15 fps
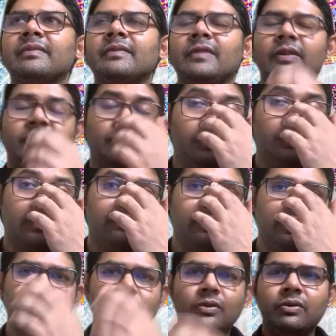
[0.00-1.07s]
on one of
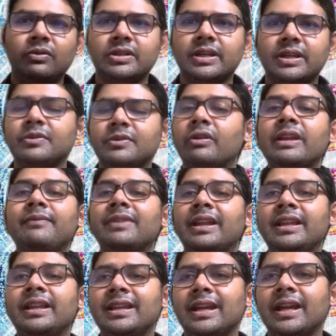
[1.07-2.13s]
those old ships, or even
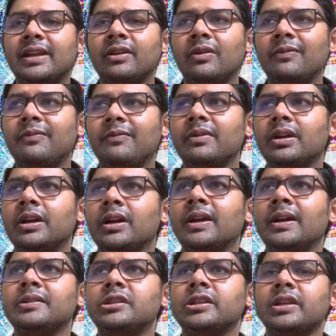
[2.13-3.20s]
any kind of
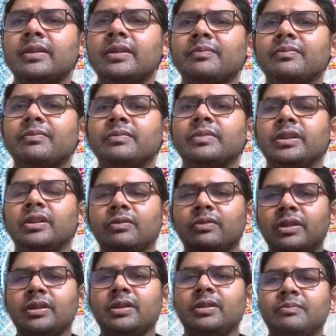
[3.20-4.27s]
ship.
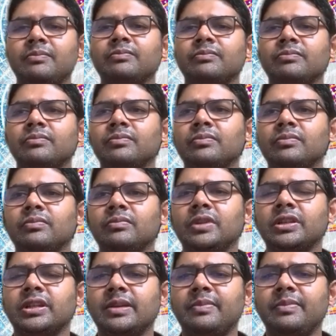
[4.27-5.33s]
The
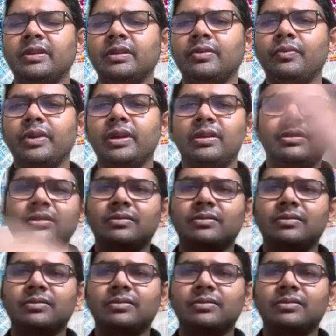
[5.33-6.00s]
ship and the wheel,